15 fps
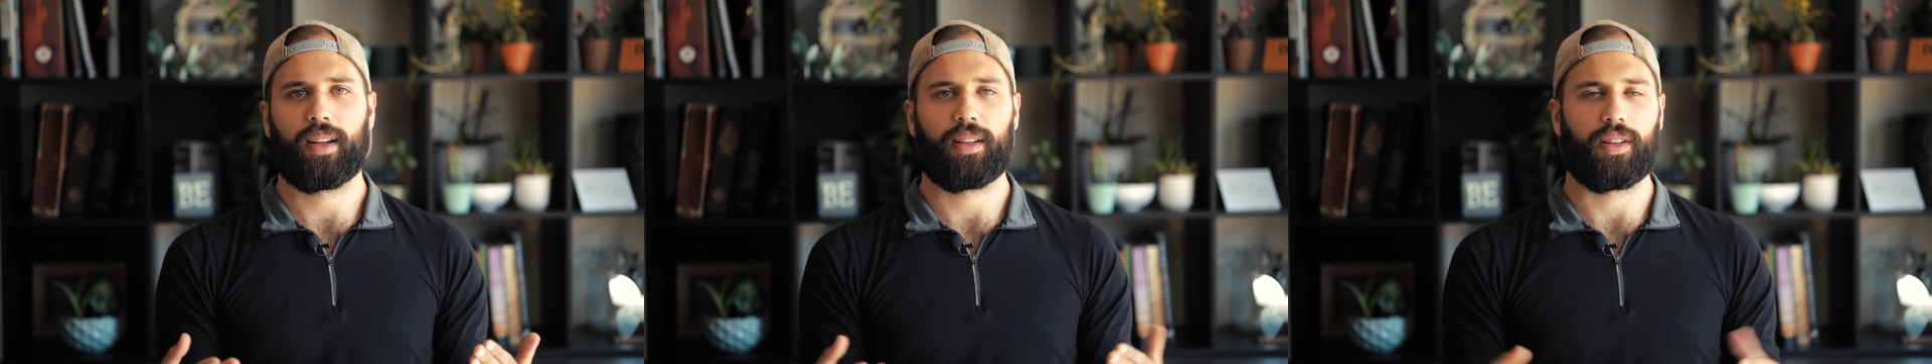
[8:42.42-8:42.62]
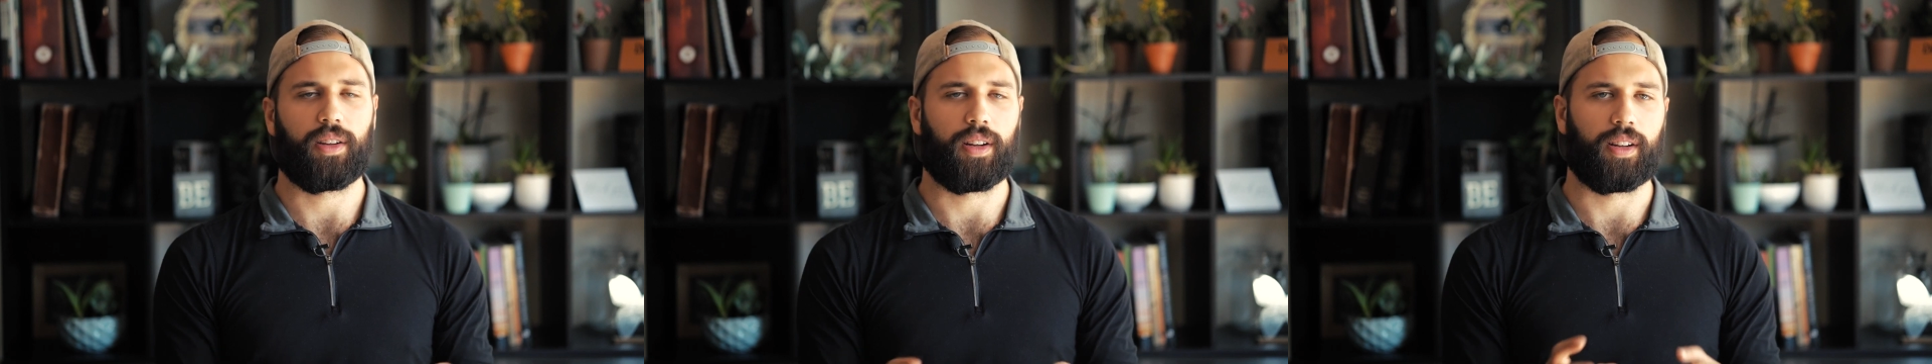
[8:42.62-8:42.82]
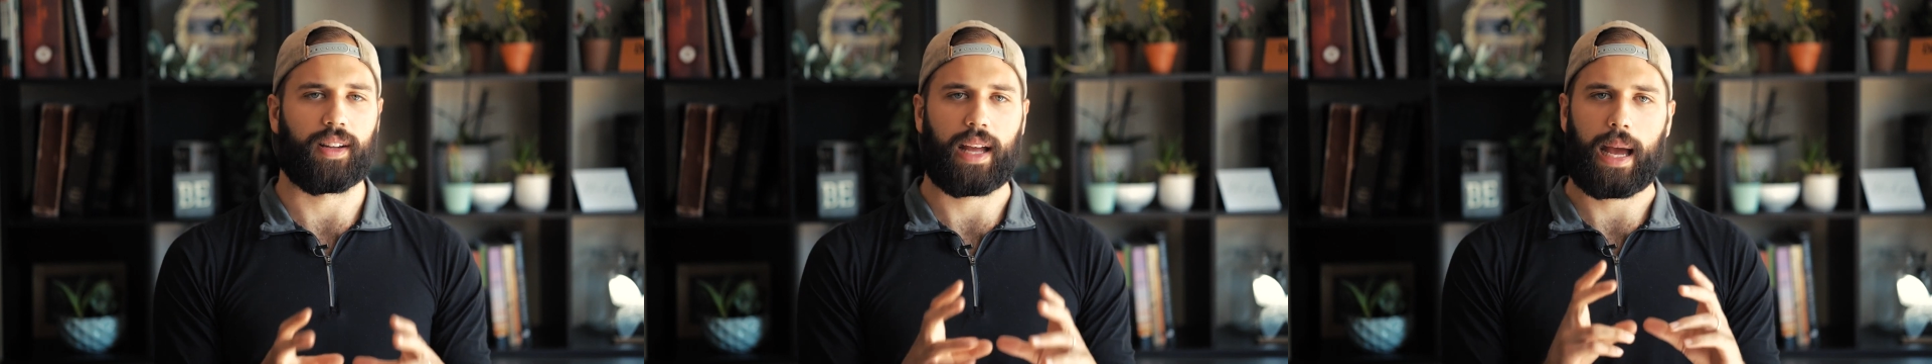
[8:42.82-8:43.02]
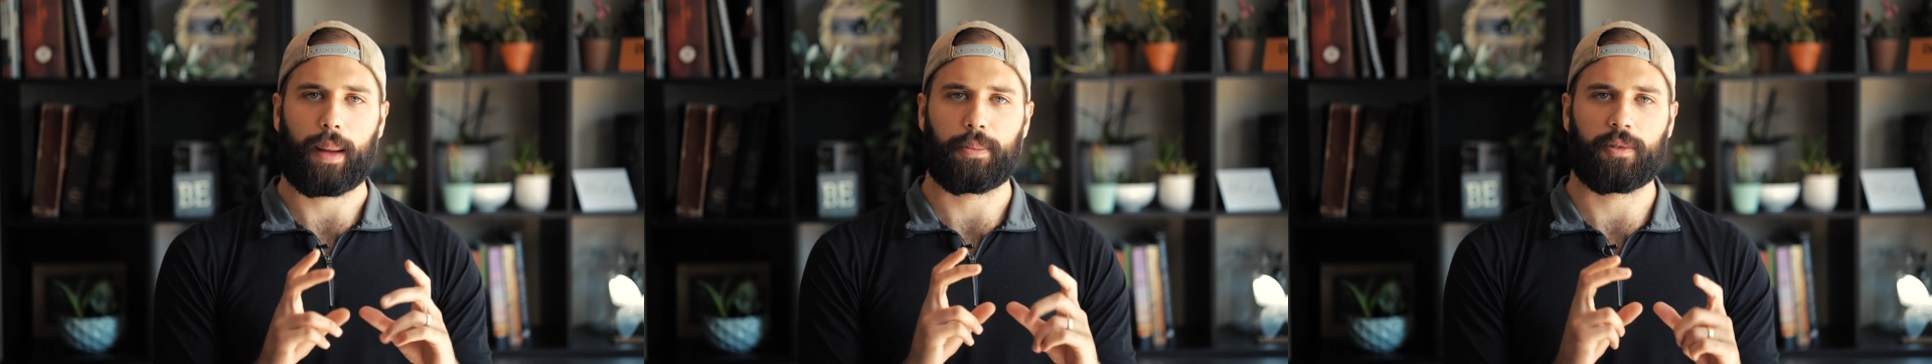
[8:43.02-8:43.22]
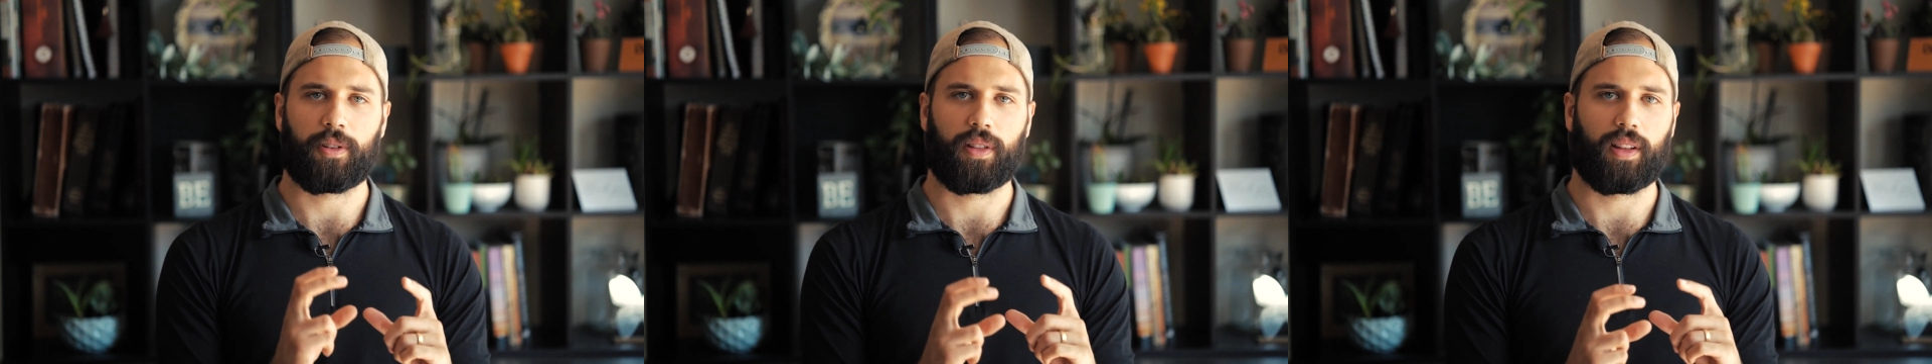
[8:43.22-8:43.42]
You can
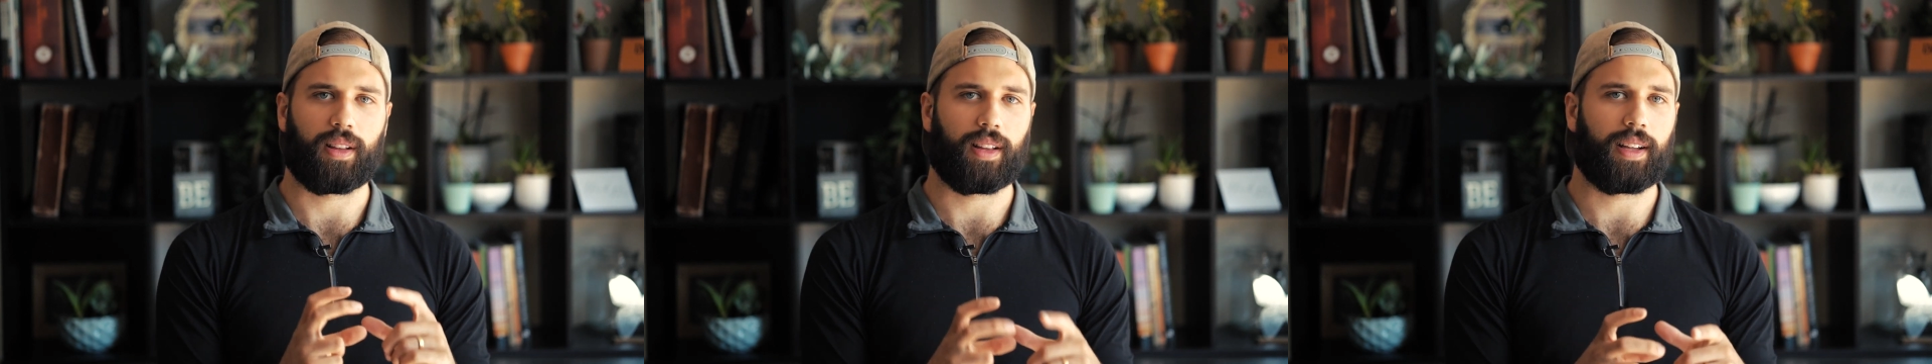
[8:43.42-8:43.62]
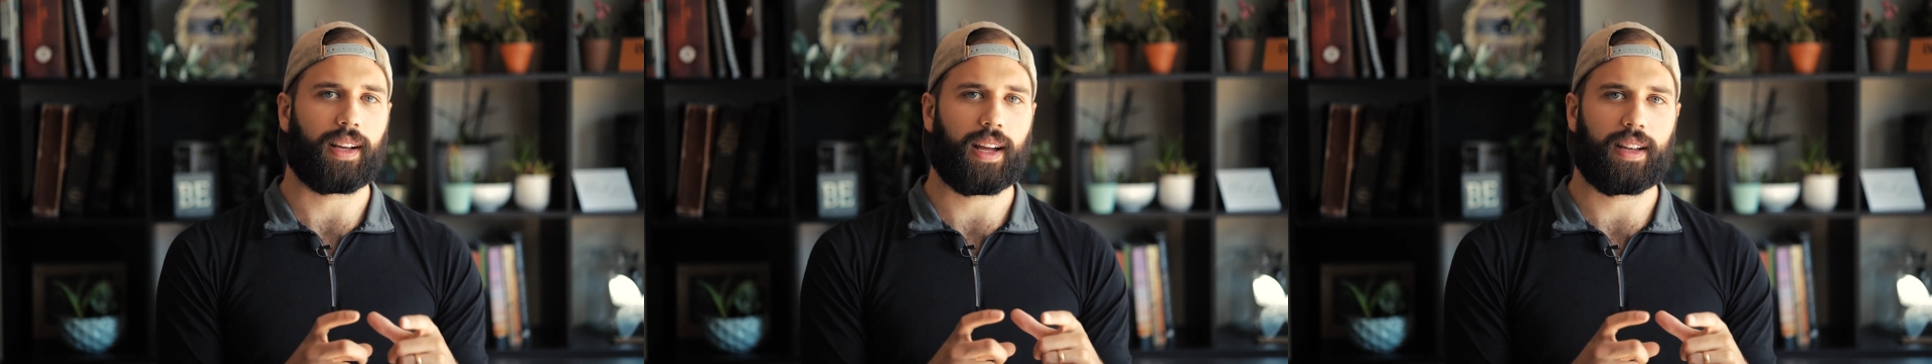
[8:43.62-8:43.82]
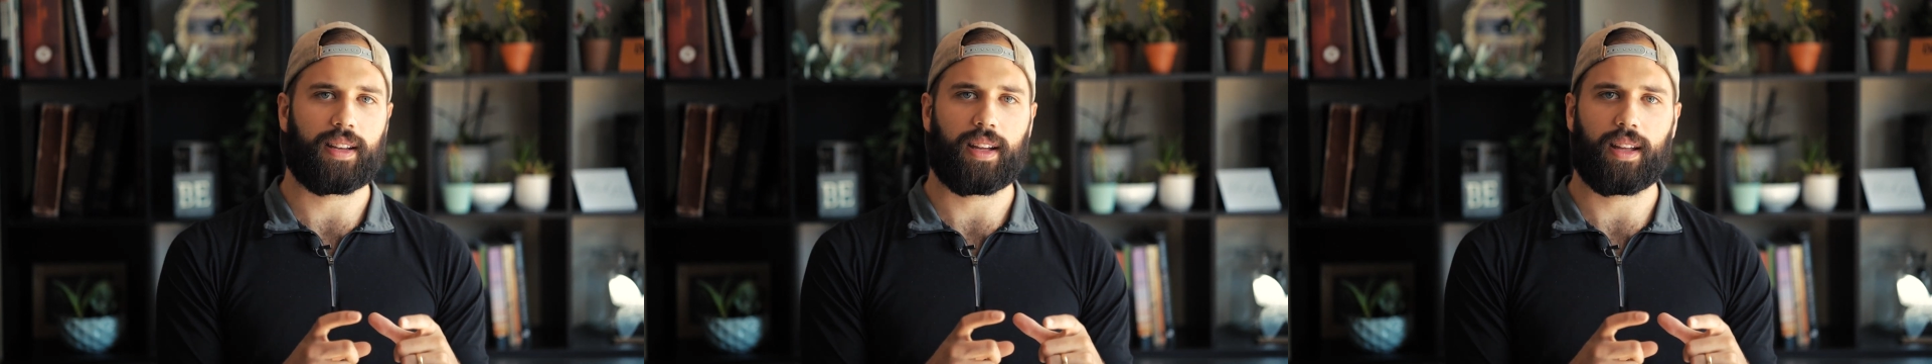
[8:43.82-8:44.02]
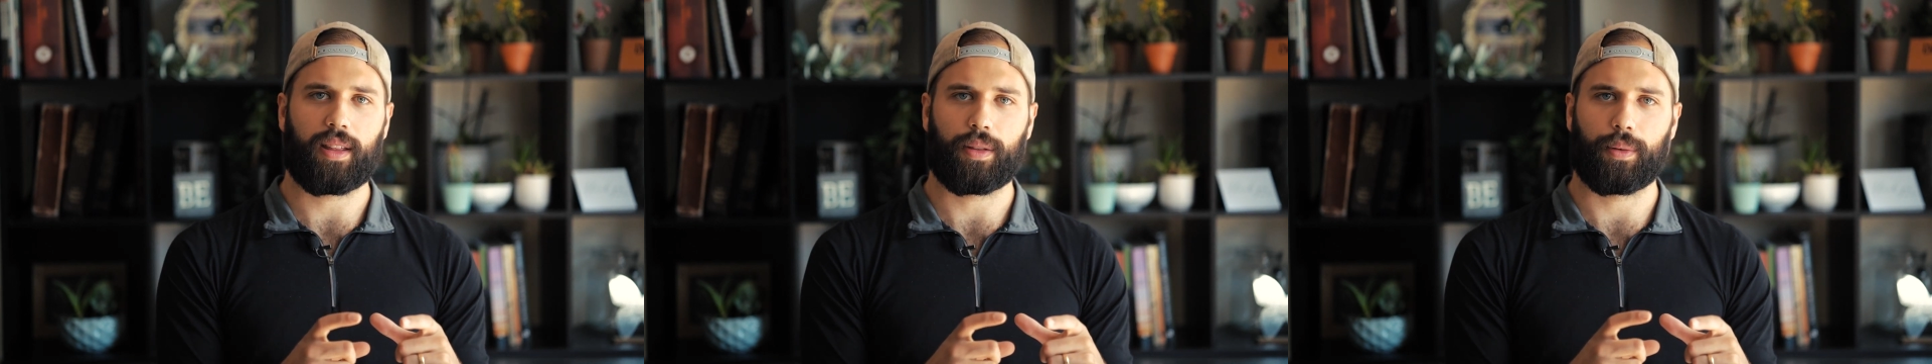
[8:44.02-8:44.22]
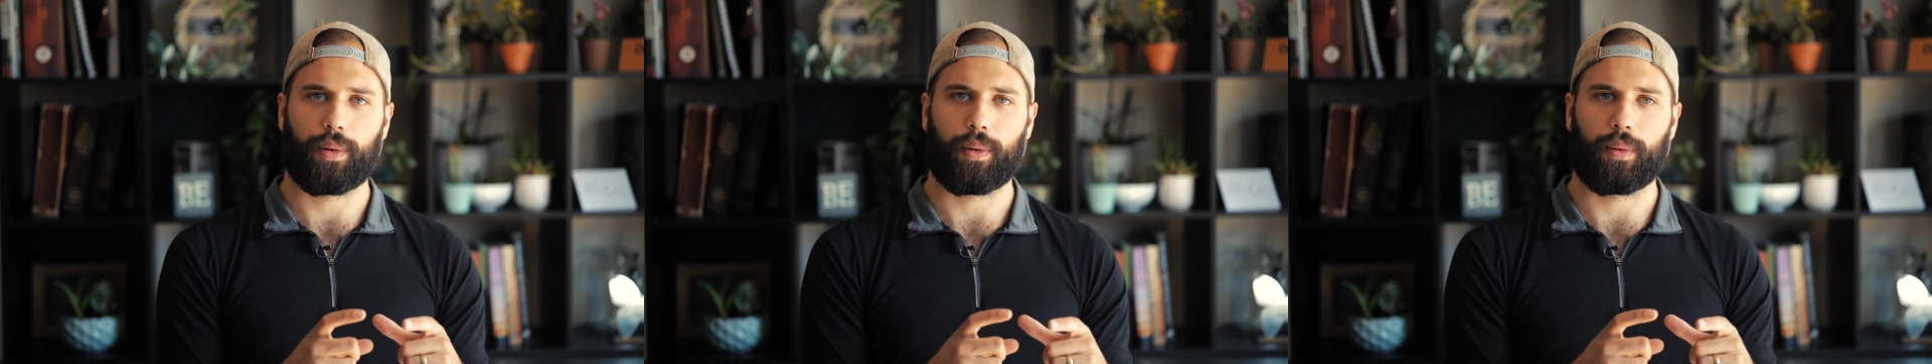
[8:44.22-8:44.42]
capture the click ID
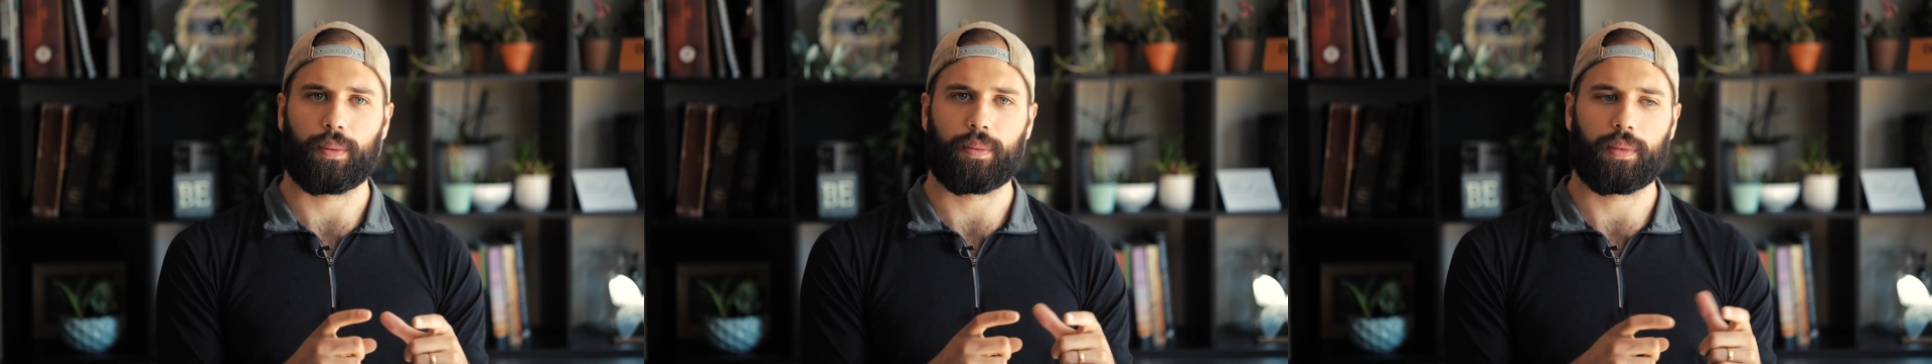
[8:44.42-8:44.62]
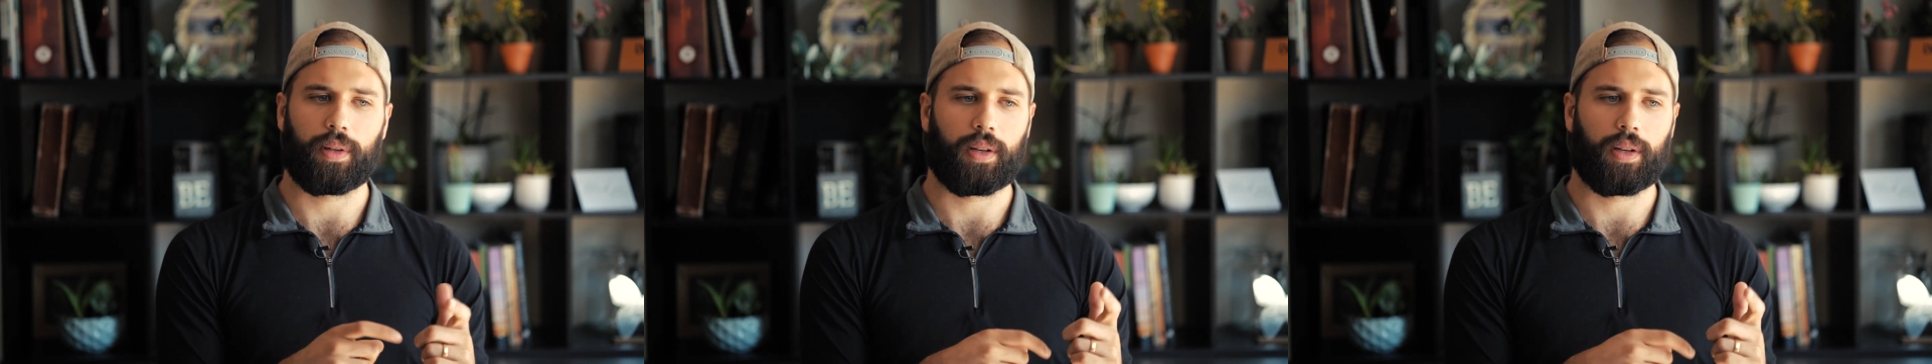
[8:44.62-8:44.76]
through